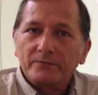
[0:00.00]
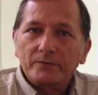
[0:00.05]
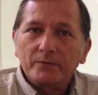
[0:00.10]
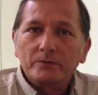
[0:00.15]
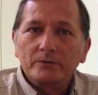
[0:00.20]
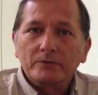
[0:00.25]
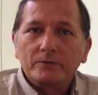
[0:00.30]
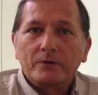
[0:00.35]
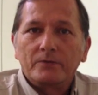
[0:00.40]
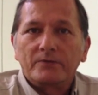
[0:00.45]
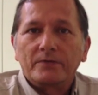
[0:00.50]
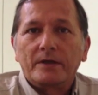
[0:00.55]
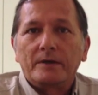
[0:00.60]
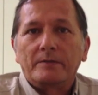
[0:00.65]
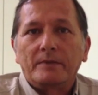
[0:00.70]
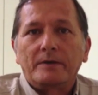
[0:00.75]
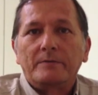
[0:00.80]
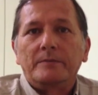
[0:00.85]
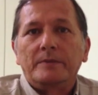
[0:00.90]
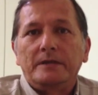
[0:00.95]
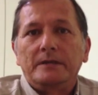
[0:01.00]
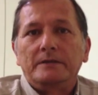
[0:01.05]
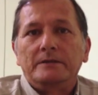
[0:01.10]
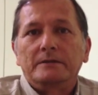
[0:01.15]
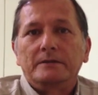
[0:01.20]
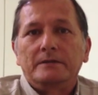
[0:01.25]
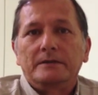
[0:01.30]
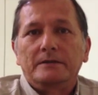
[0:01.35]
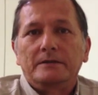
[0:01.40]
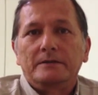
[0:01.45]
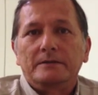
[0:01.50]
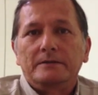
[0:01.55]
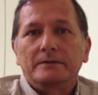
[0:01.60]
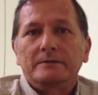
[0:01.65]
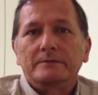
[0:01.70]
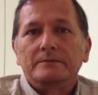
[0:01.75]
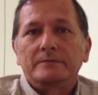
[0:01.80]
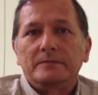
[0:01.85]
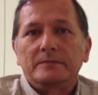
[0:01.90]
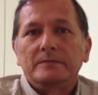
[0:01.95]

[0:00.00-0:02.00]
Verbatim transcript: few of them have been uh,